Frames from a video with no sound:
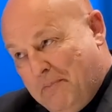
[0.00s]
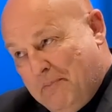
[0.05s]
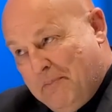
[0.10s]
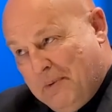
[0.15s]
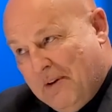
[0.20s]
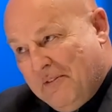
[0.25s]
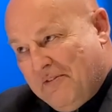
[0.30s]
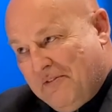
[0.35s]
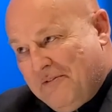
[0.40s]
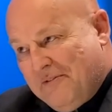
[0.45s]

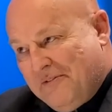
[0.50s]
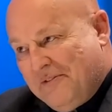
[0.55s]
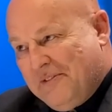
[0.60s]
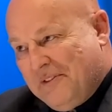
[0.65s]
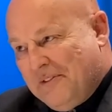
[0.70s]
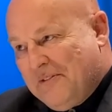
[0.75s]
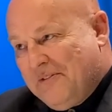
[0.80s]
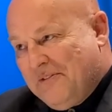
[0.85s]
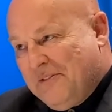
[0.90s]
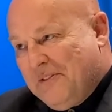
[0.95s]
But
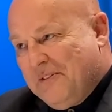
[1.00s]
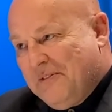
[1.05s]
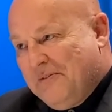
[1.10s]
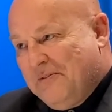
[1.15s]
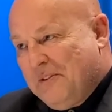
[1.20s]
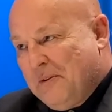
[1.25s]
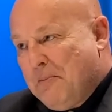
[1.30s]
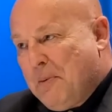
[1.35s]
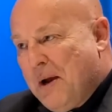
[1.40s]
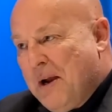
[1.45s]

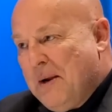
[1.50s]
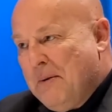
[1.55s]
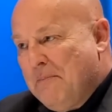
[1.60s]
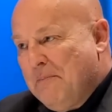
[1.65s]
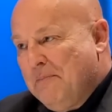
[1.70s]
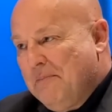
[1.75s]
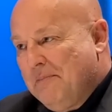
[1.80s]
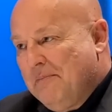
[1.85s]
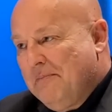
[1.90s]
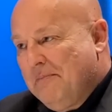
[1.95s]
for
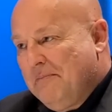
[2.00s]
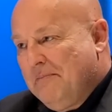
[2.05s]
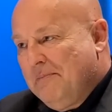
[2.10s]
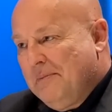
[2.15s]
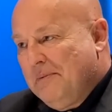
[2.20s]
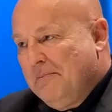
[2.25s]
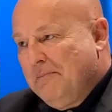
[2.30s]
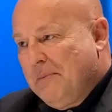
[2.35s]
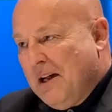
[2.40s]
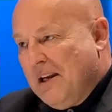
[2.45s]
Brighton,
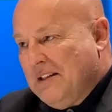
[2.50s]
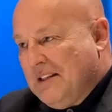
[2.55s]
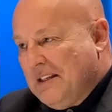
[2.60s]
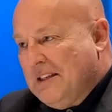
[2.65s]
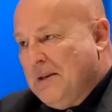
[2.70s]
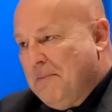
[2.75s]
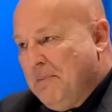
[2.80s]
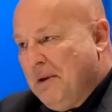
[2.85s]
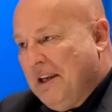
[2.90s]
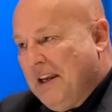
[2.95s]
Palace
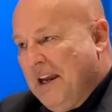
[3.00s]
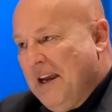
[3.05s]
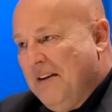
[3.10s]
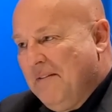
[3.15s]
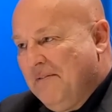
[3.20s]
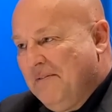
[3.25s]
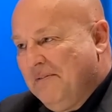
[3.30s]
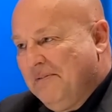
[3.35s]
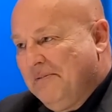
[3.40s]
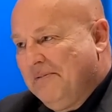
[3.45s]
is a big
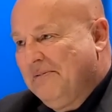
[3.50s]
game.